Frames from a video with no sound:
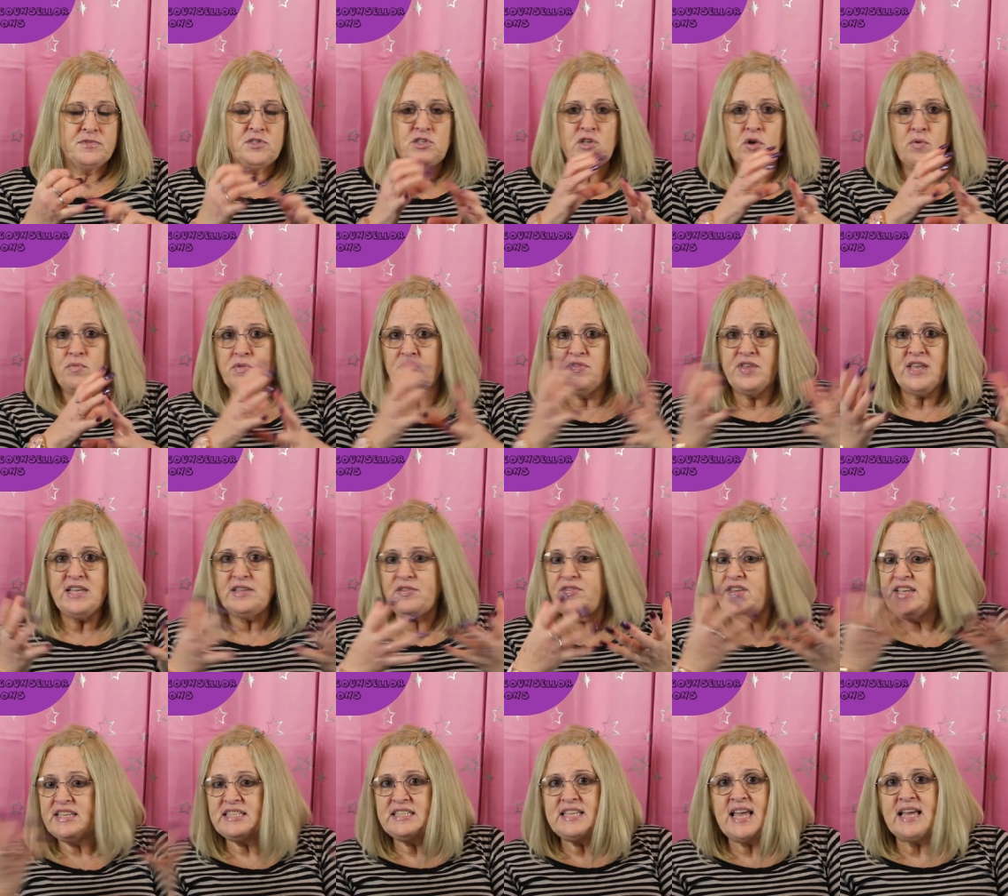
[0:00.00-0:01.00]
So the,
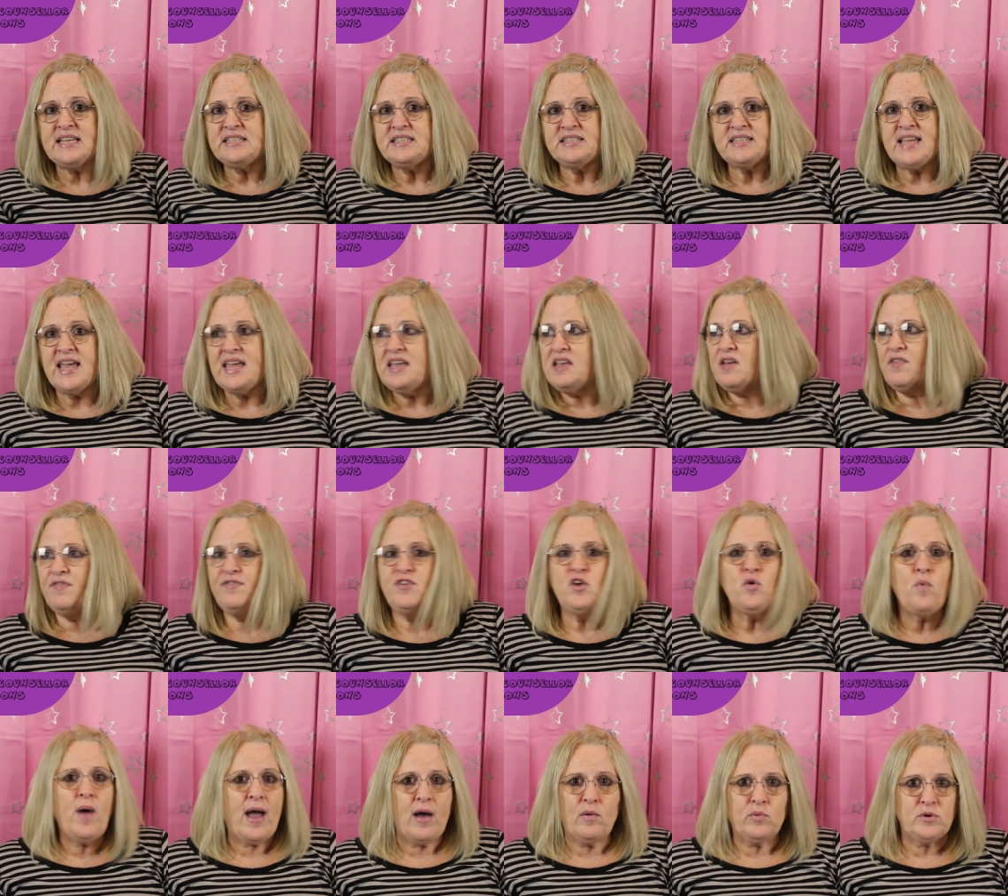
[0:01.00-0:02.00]
these tests take a
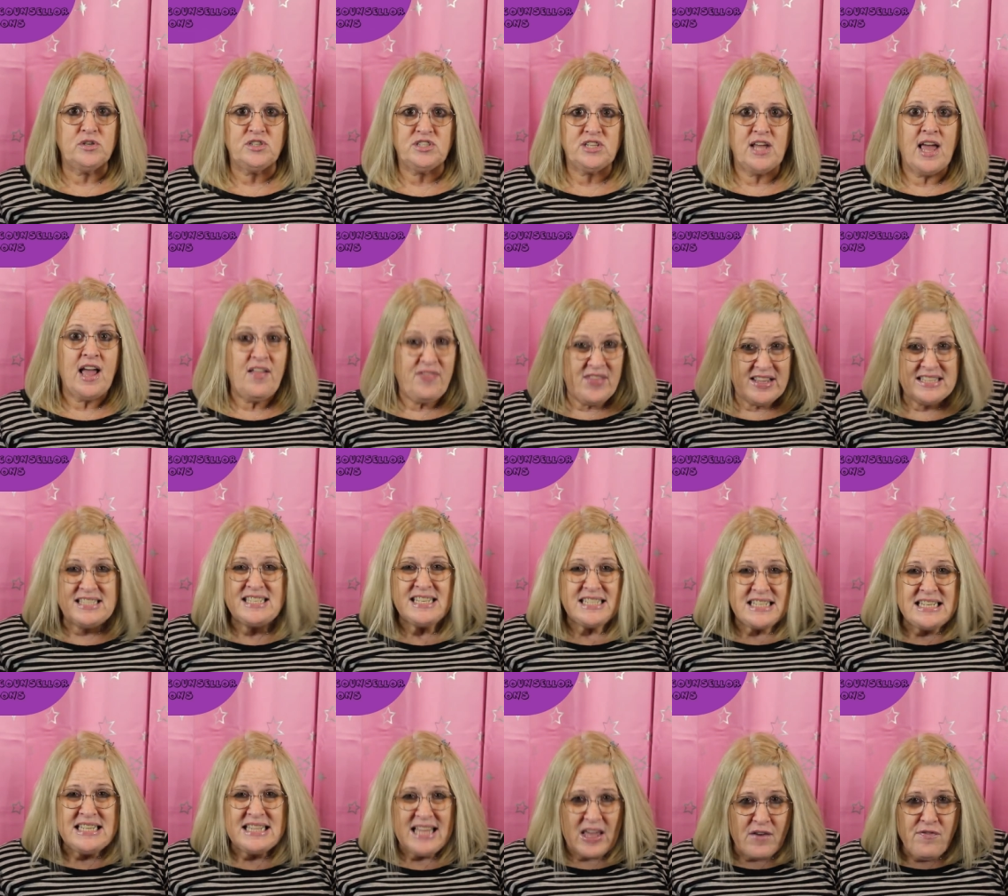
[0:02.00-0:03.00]
few hours and they're
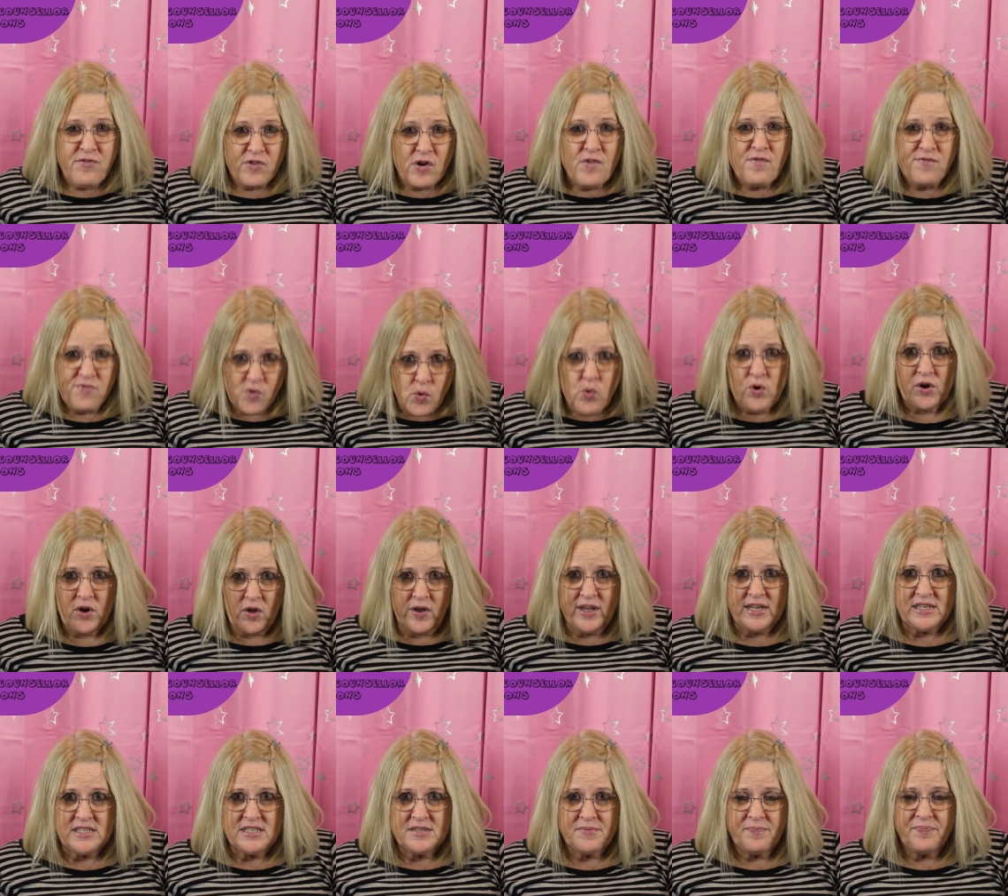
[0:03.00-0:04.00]
sitting there for a
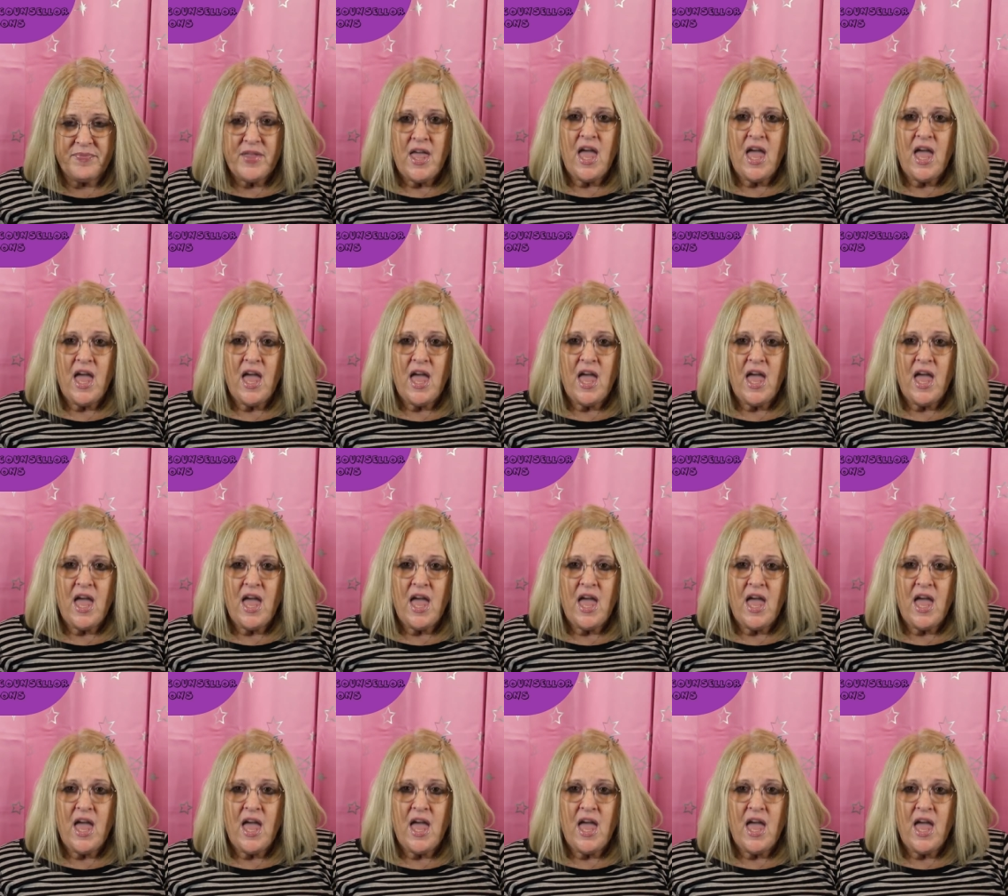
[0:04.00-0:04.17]
fortnight.